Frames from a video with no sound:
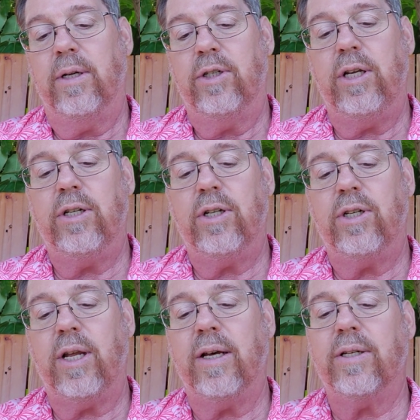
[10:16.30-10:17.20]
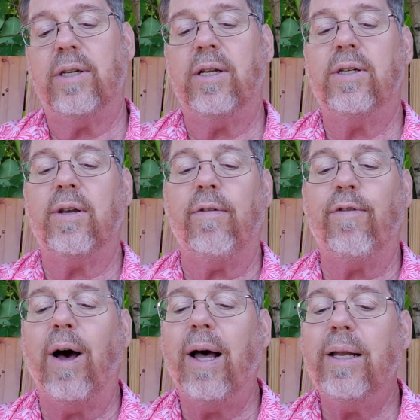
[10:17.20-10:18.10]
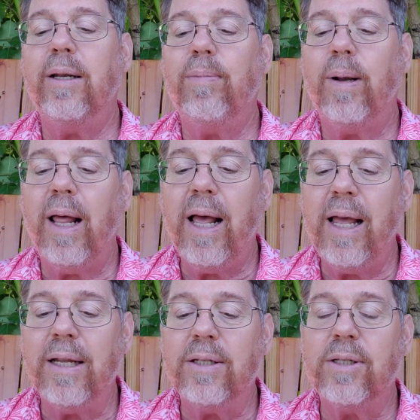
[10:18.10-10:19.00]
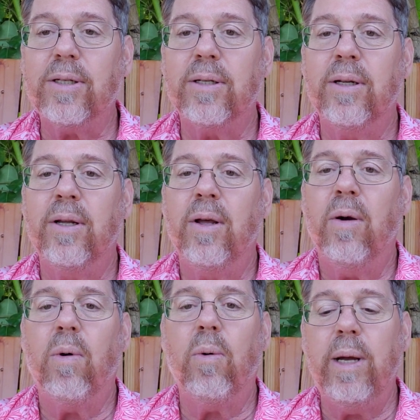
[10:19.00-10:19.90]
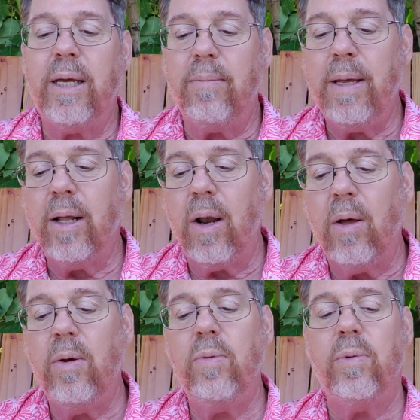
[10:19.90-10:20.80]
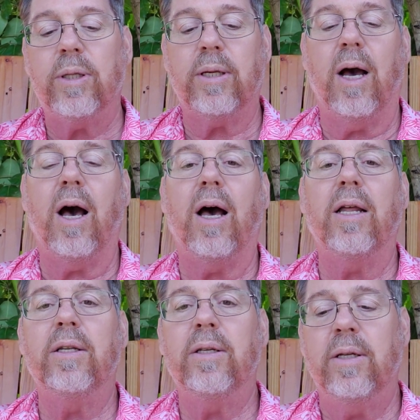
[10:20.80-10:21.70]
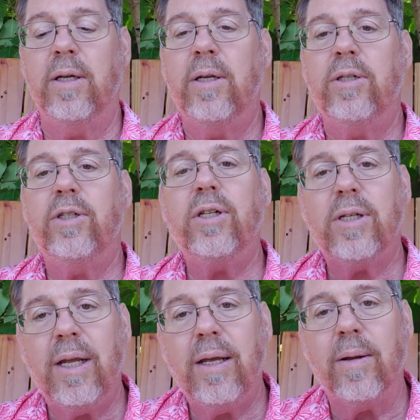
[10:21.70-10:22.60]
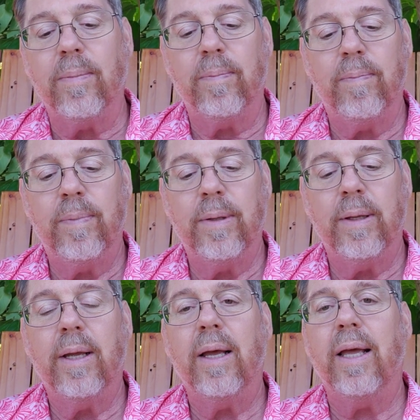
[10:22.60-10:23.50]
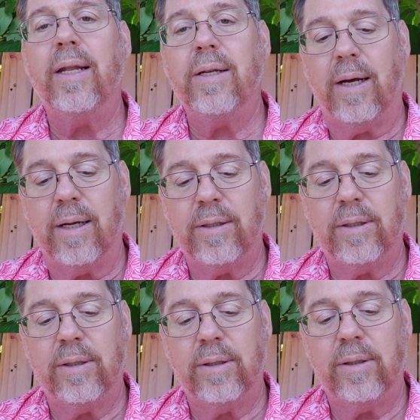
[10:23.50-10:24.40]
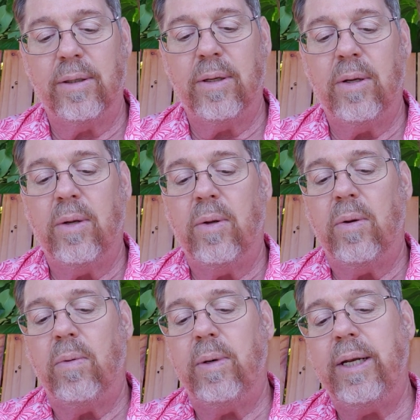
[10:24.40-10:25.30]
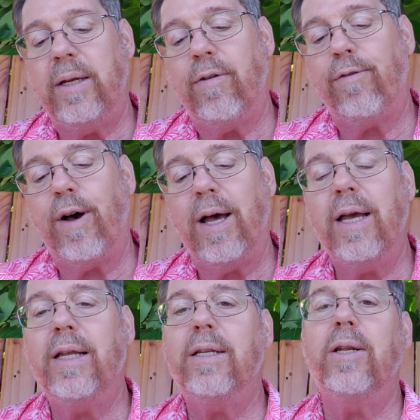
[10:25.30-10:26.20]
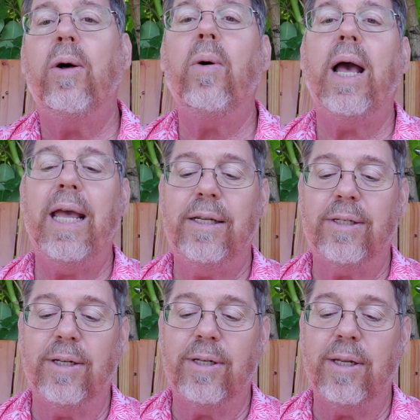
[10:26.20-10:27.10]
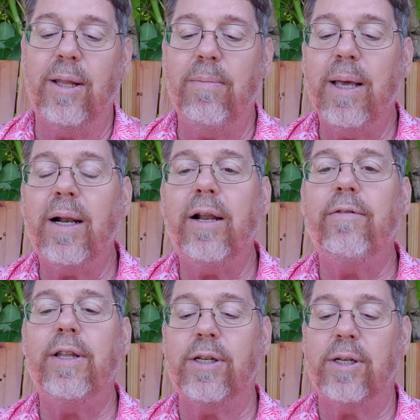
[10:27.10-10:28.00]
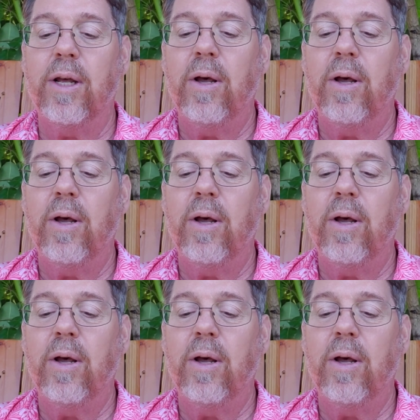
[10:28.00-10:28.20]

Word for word: Jesus tells us to find a place where we can be alone with God, just Him and us. We need to find an oasis in the middle of this